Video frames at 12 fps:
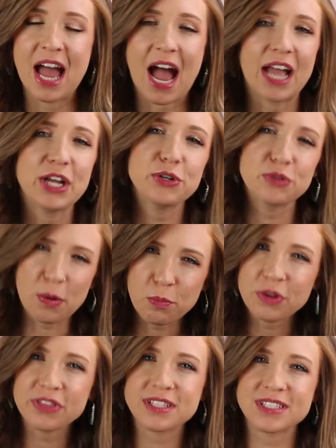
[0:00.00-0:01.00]
I grew up
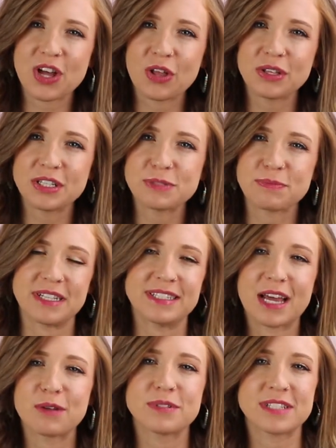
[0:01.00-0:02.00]
with this knowledge. My
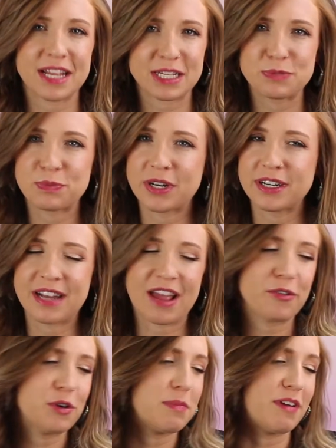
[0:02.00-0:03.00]
dad was an expert.
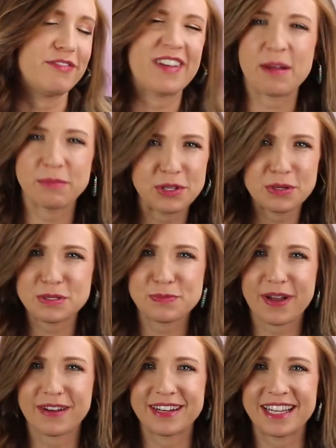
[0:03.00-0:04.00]
Everyone in my family knows
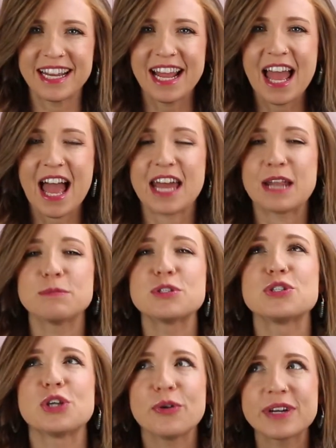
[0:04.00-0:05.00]
about it. And I'm
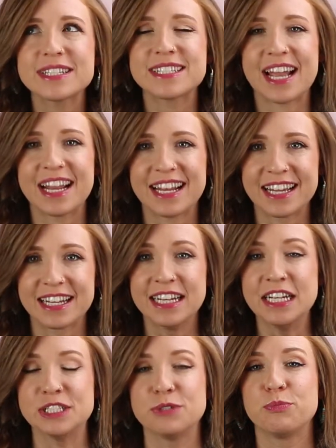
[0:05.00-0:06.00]
so excited
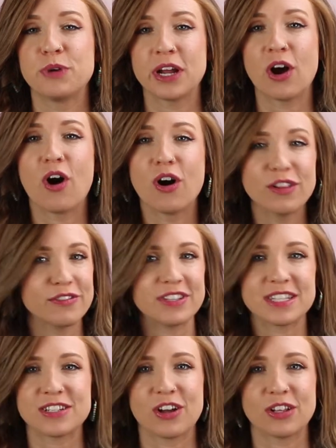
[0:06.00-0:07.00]
to bring all of
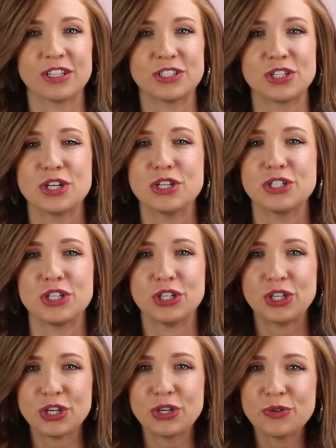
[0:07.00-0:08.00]
this knowledge to
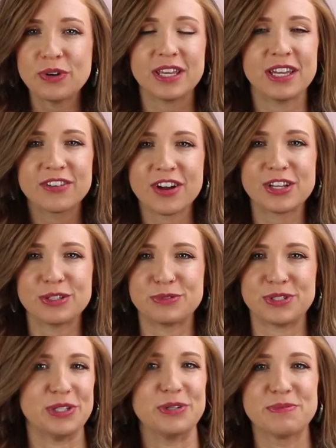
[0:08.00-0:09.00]
you here on
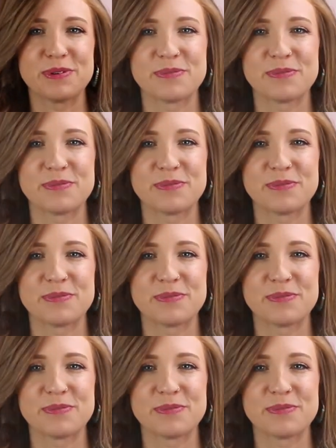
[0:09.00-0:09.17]
YouTube.